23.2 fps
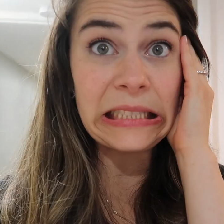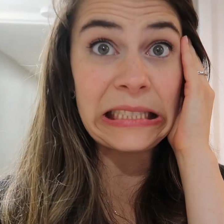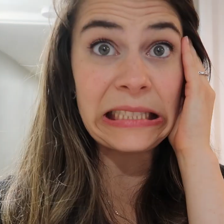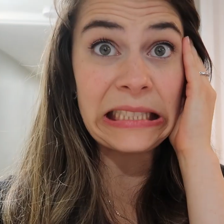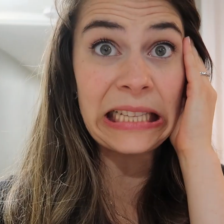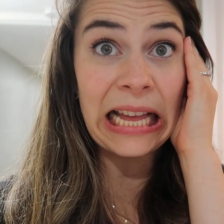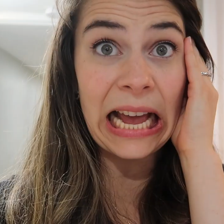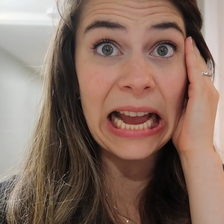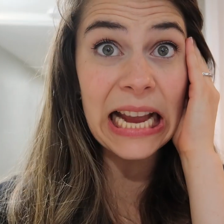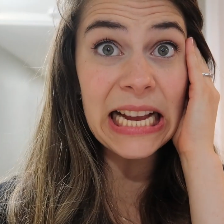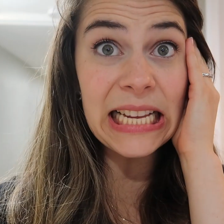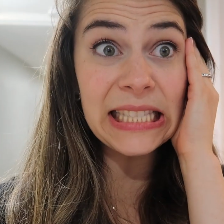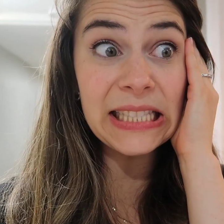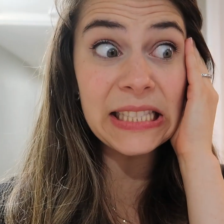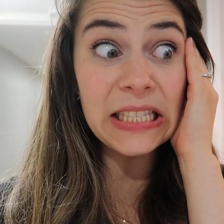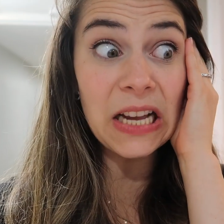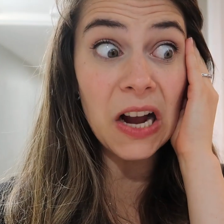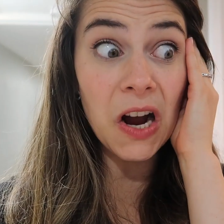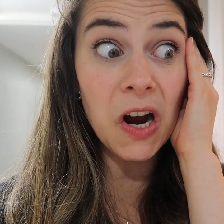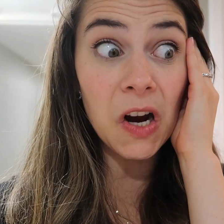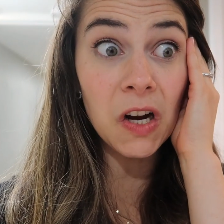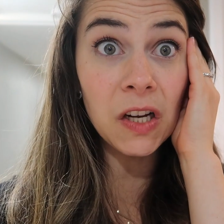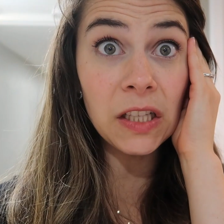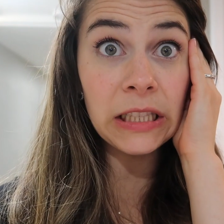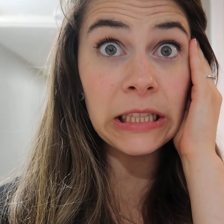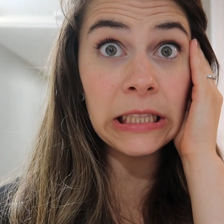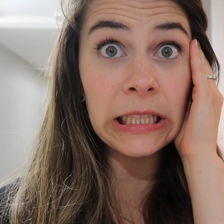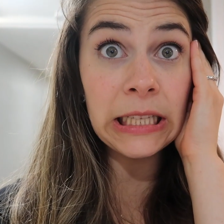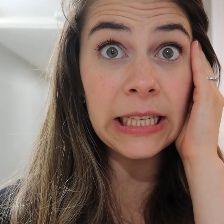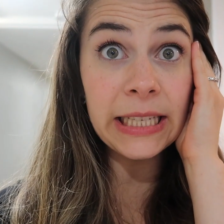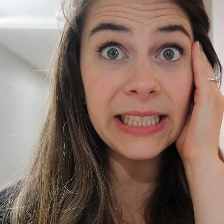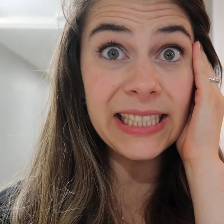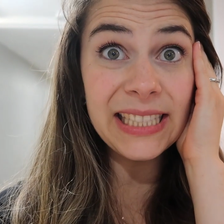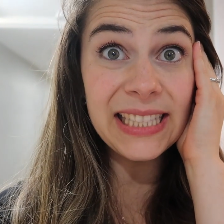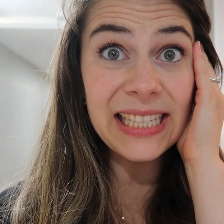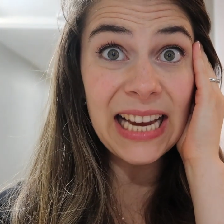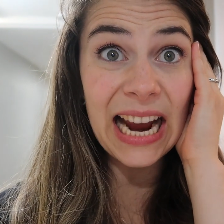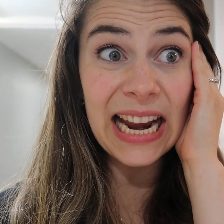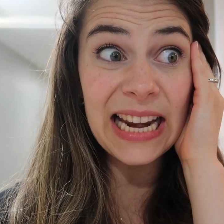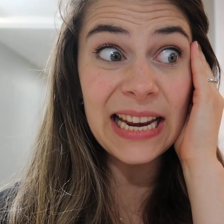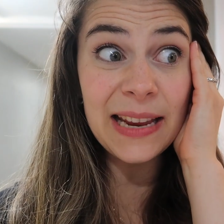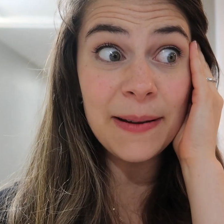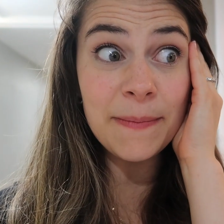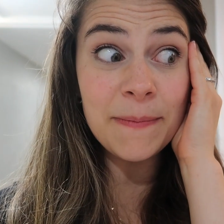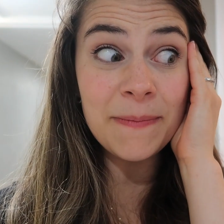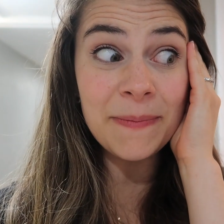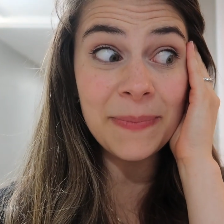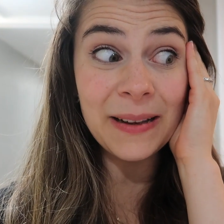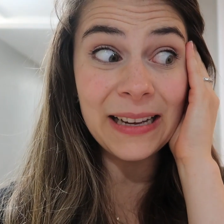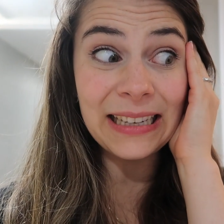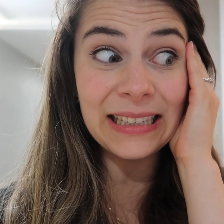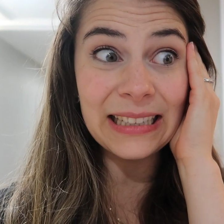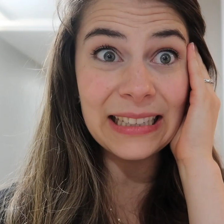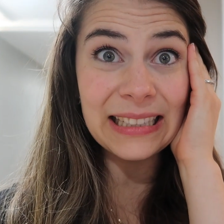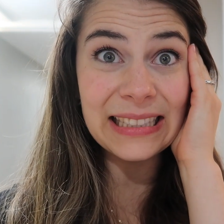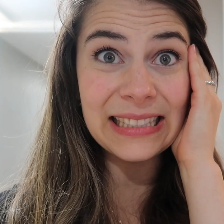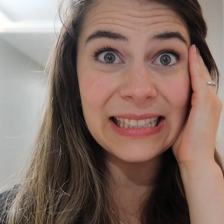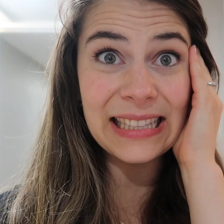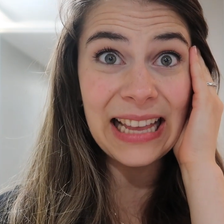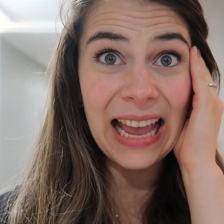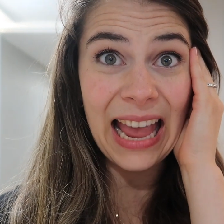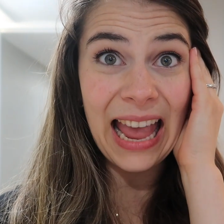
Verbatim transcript: Lice are little tiny bugs